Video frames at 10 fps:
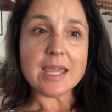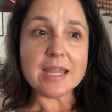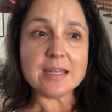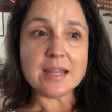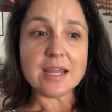
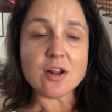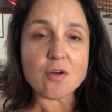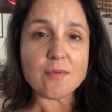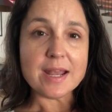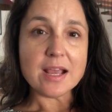It
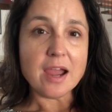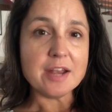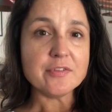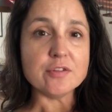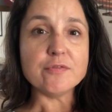already kind
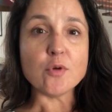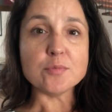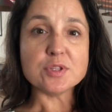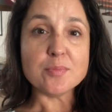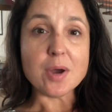of
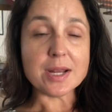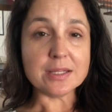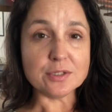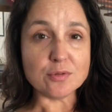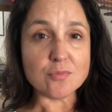conformed to the body a
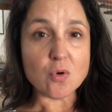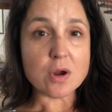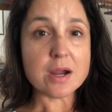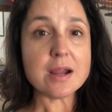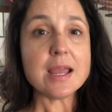little more.